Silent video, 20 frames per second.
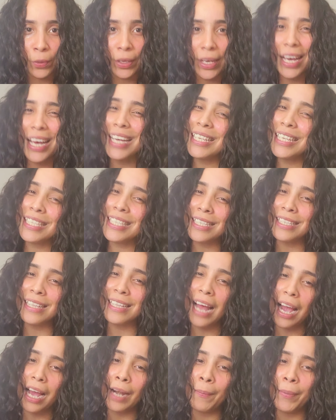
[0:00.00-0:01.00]
Yes, it's
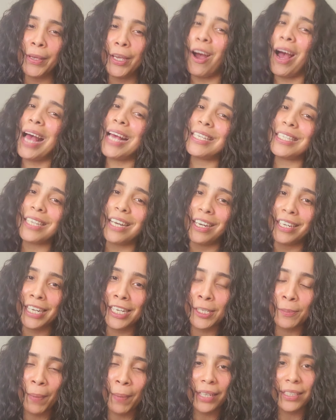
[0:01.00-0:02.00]
not going to be as
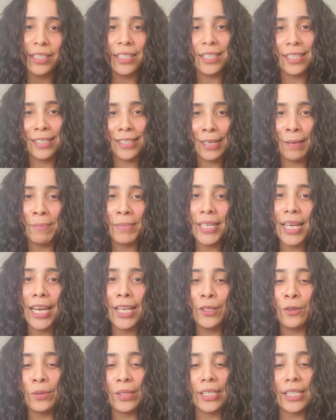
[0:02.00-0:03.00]
unexpected since I'm
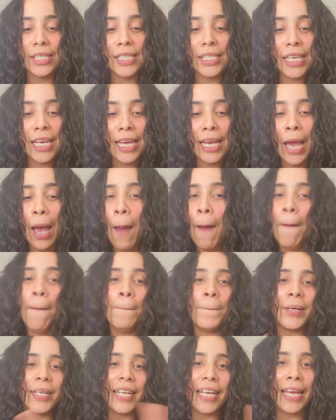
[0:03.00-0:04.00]
telling you the tea,
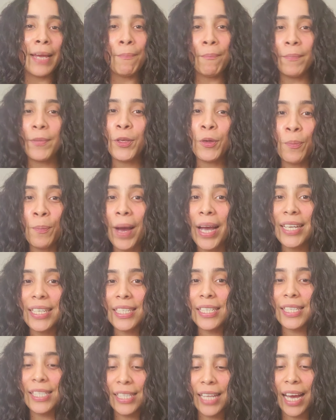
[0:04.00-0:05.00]
but you might
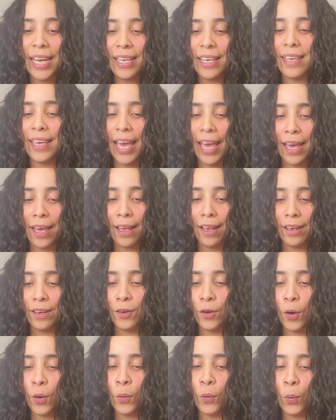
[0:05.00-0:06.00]
just not yet
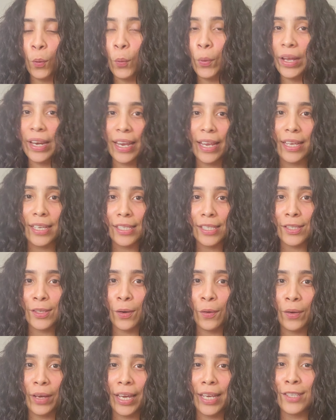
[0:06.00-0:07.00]
know who it is,
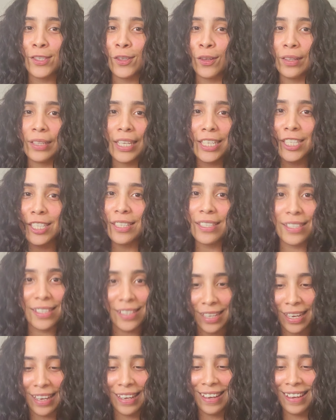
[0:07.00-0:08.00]
okay? So let's just
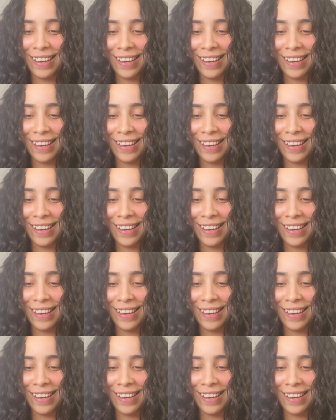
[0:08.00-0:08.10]
see.